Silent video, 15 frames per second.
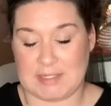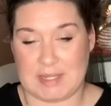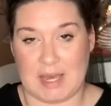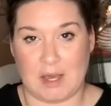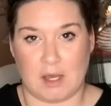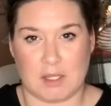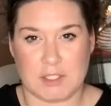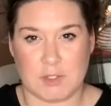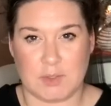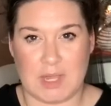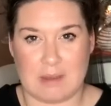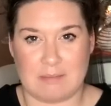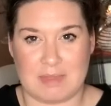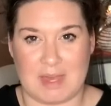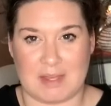That also
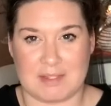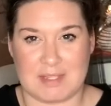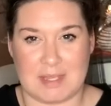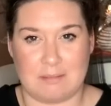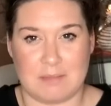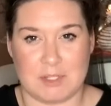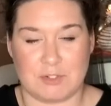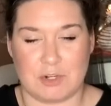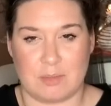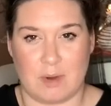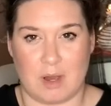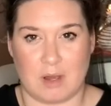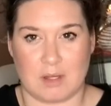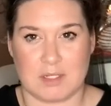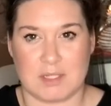came in that same mystery
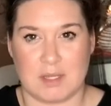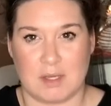box.